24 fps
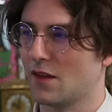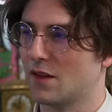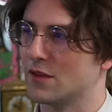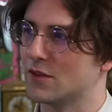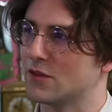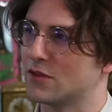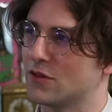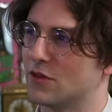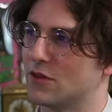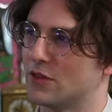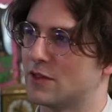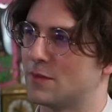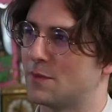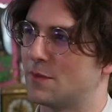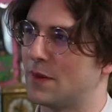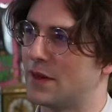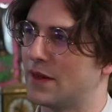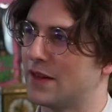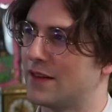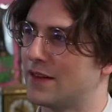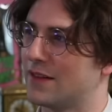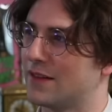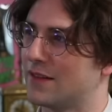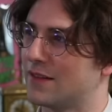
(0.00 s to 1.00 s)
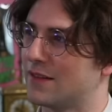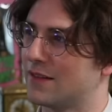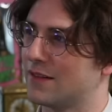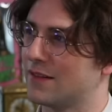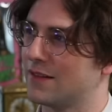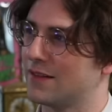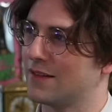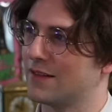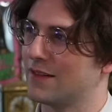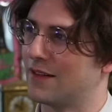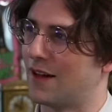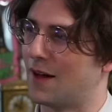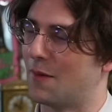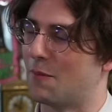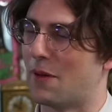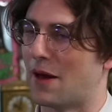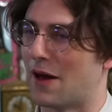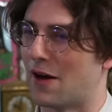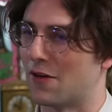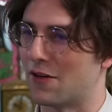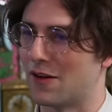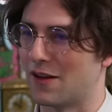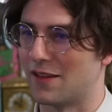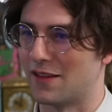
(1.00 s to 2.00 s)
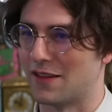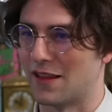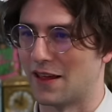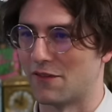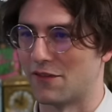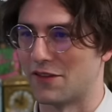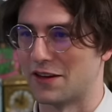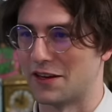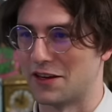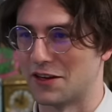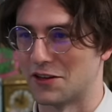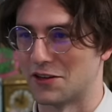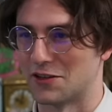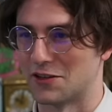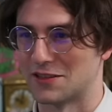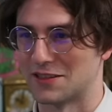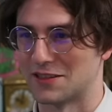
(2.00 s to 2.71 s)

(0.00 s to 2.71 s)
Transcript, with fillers: so it's been about 11 years